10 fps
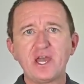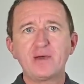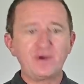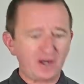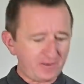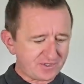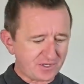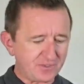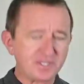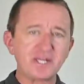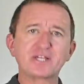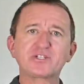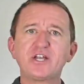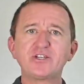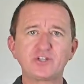Well, I was using
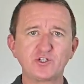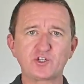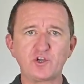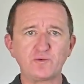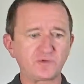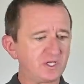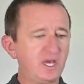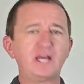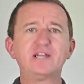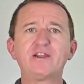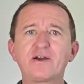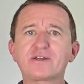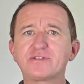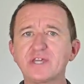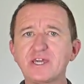extension tubes like
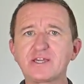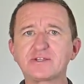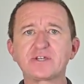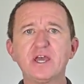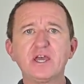these.